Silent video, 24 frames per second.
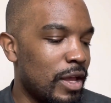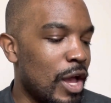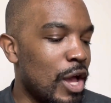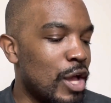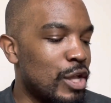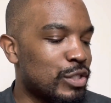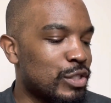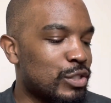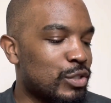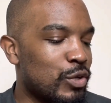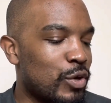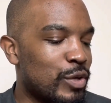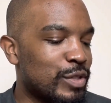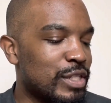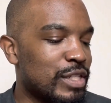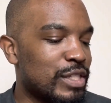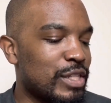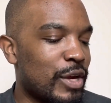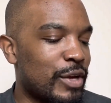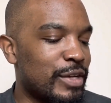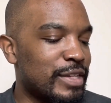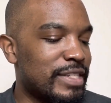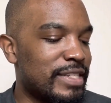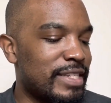
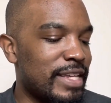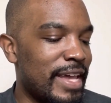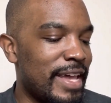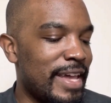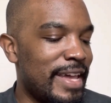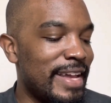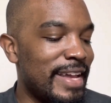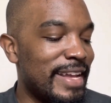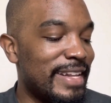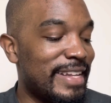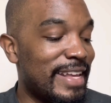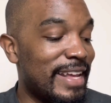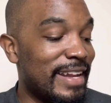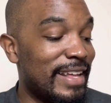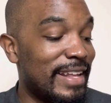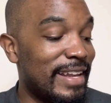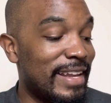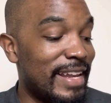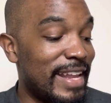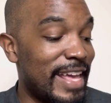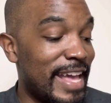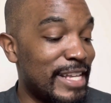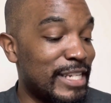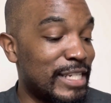Sources are saying that
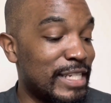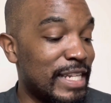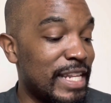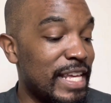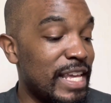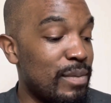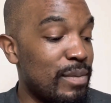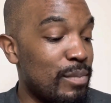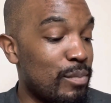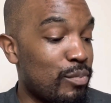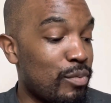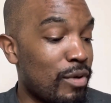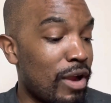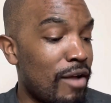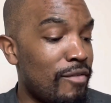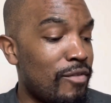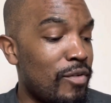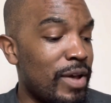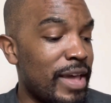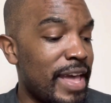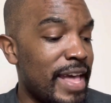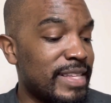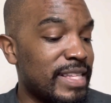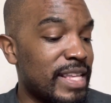allegedly
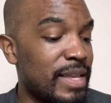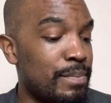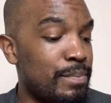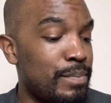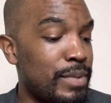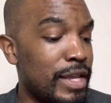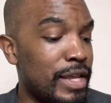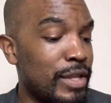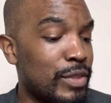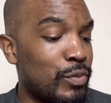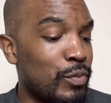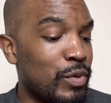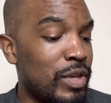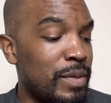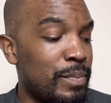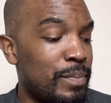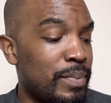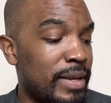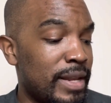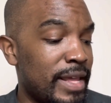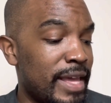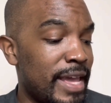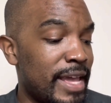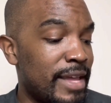Bravo has a Big Three
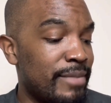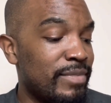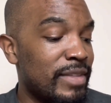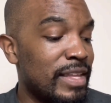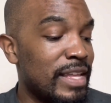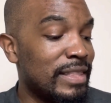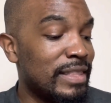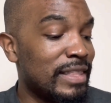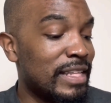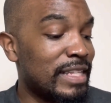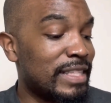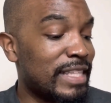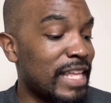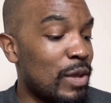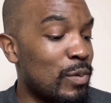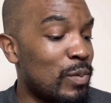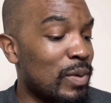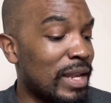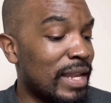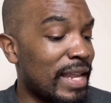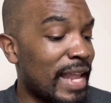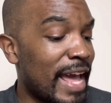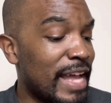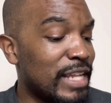plan that they
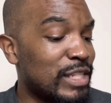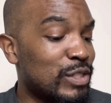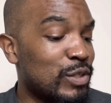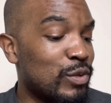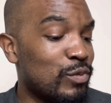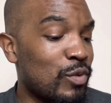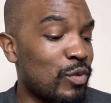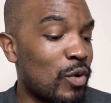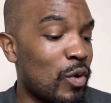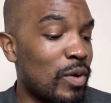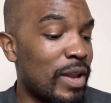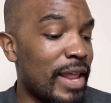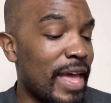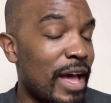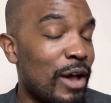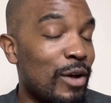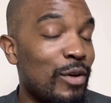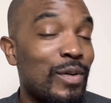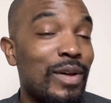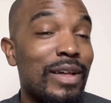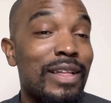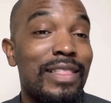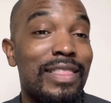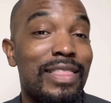would like to roll
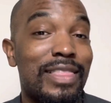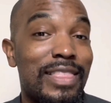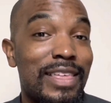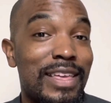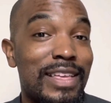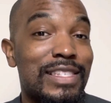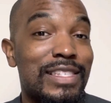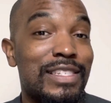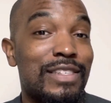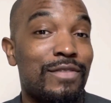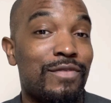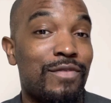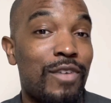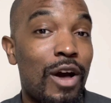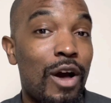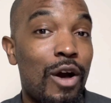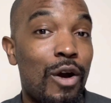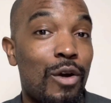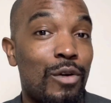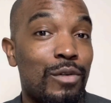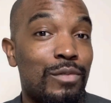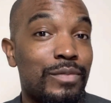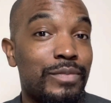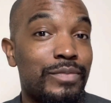out this
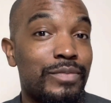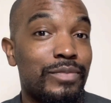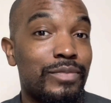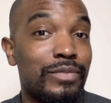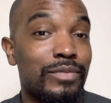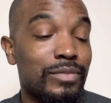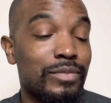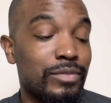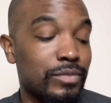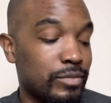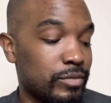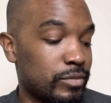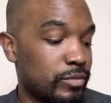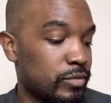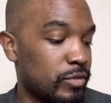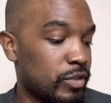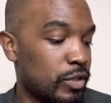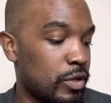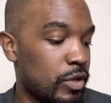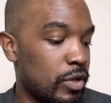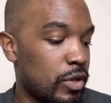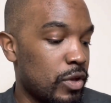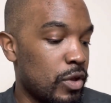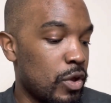fall.
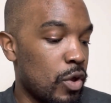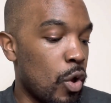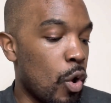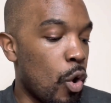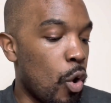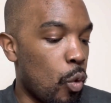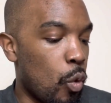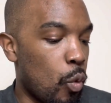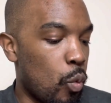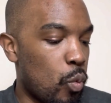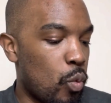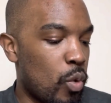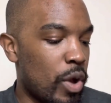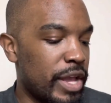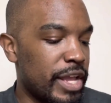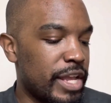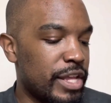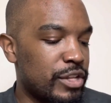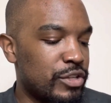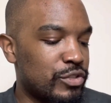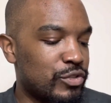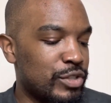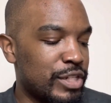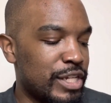One
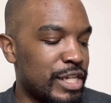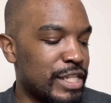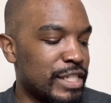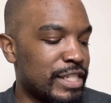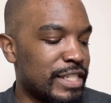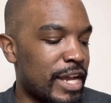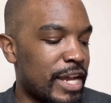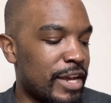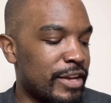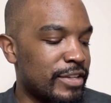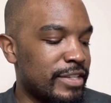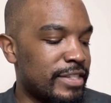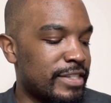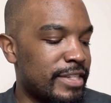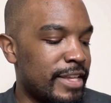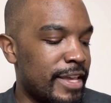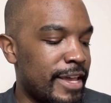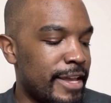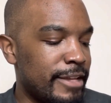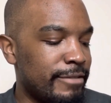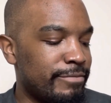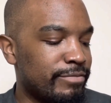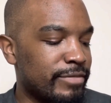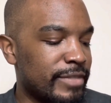industry insider
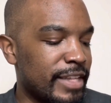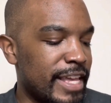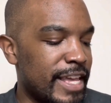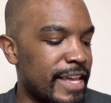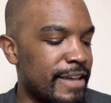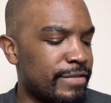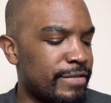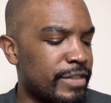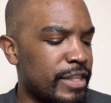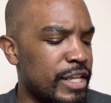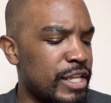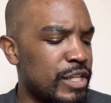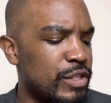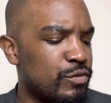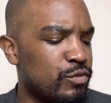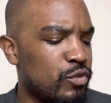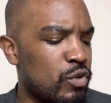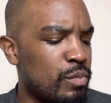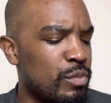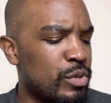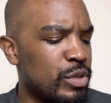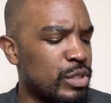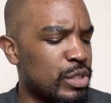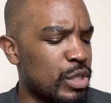said, if these
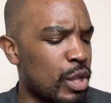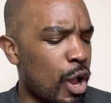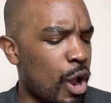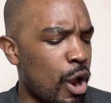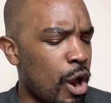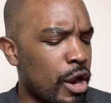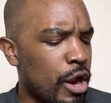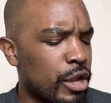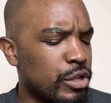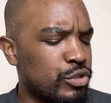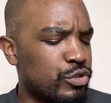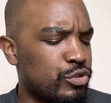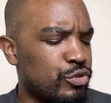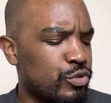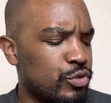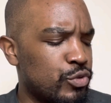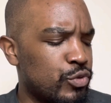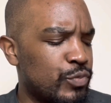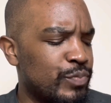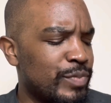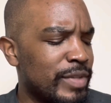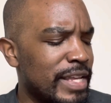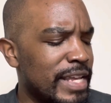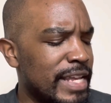rumors are
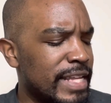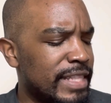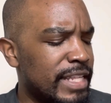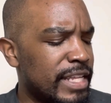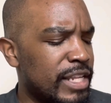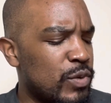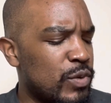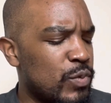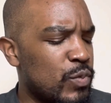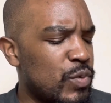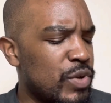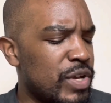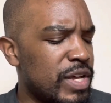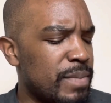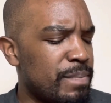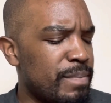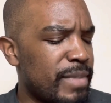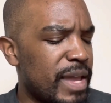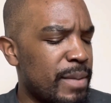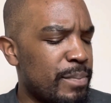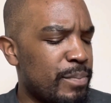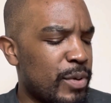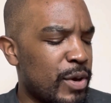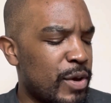true, then it would
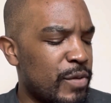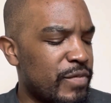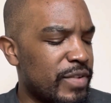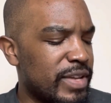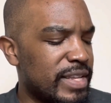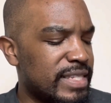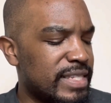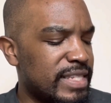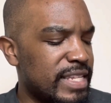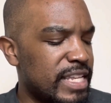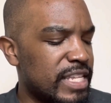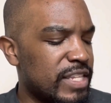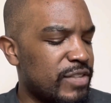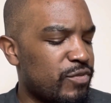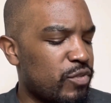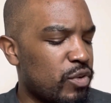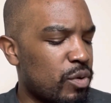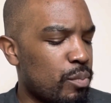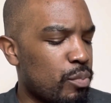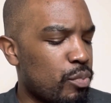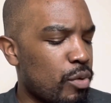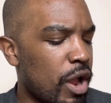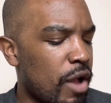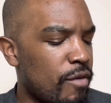make perfect sense
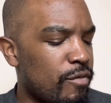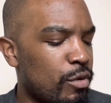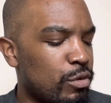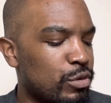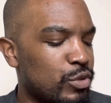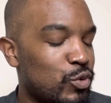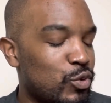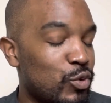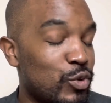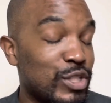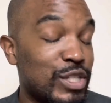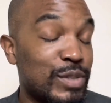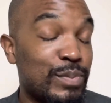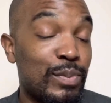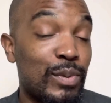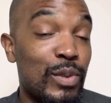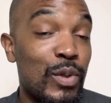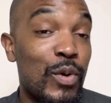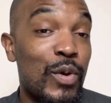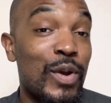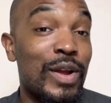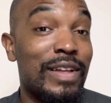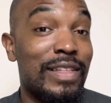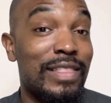for Bravo to
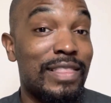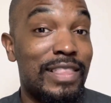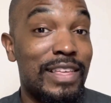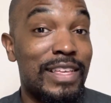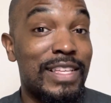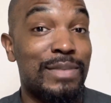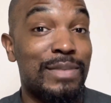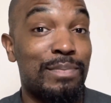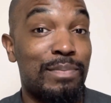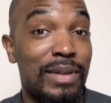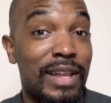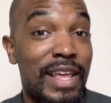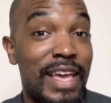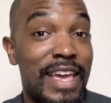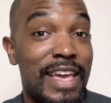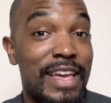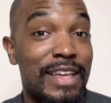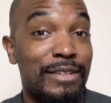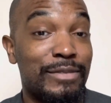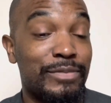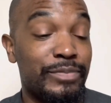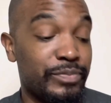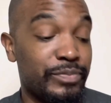explore this plan.